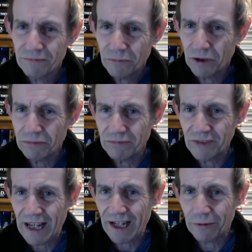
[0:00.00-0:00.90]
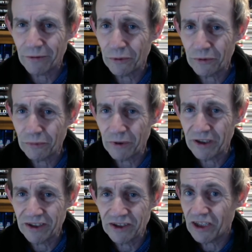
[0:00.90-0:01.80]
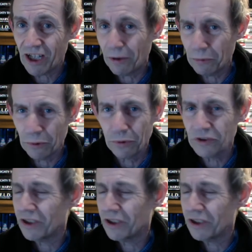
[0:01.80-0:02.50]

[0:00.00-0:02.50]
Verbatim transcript: well, now, of course, with Star Wars